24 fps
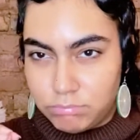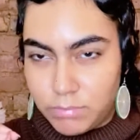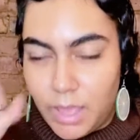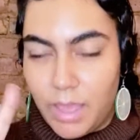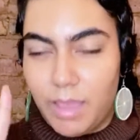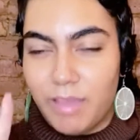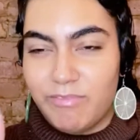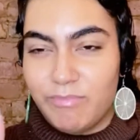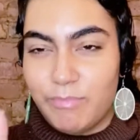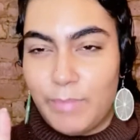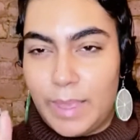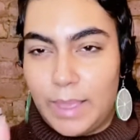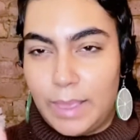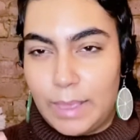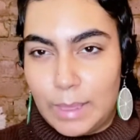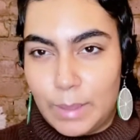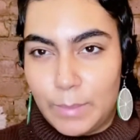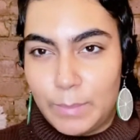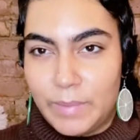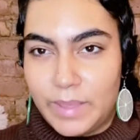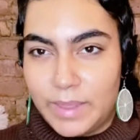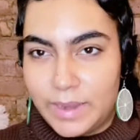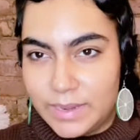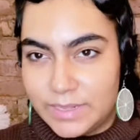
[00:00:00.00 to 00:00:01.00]
of
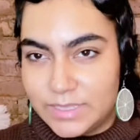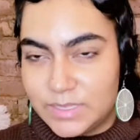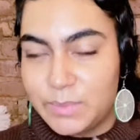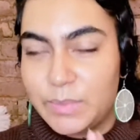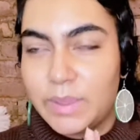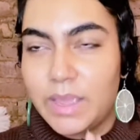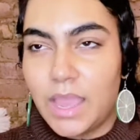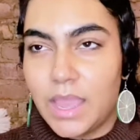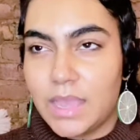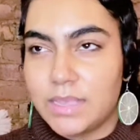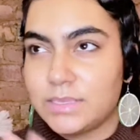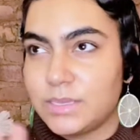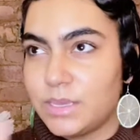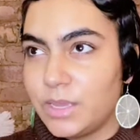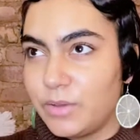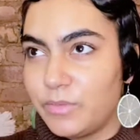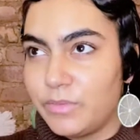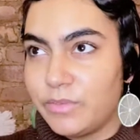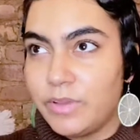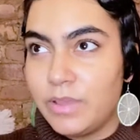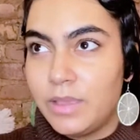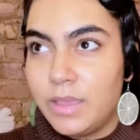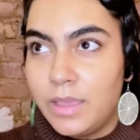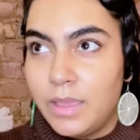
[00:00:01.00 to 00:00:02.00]
makeup, and it's because of
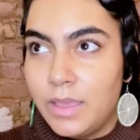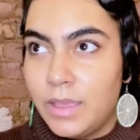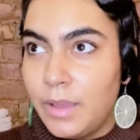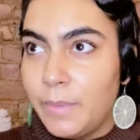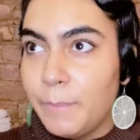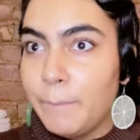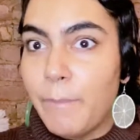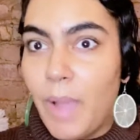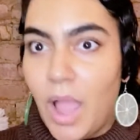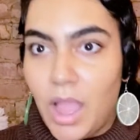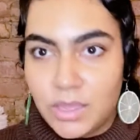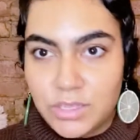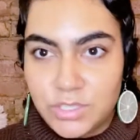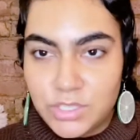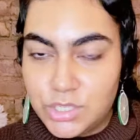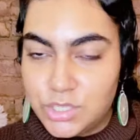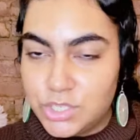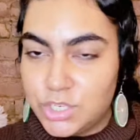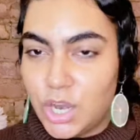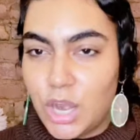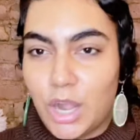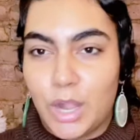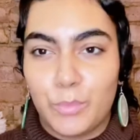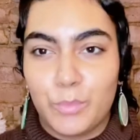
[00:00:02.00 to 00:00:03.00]

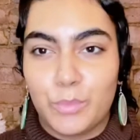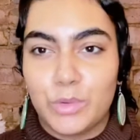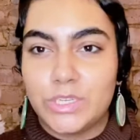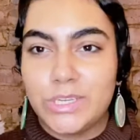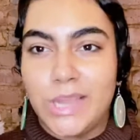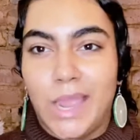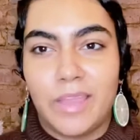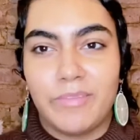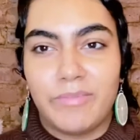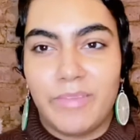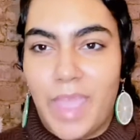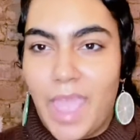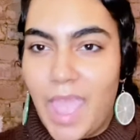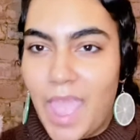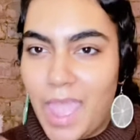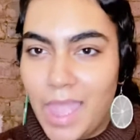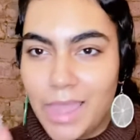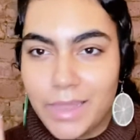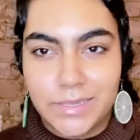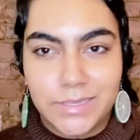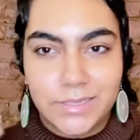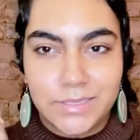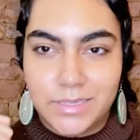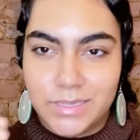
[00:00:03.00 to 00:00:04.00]
BoxyCharm, which I've
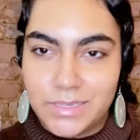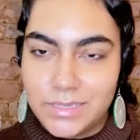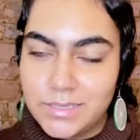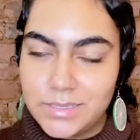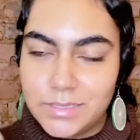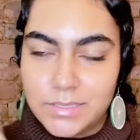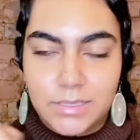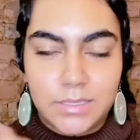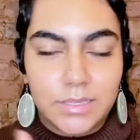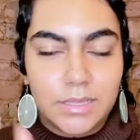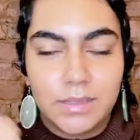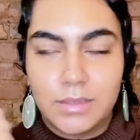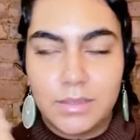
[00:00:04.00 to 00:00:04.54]
had since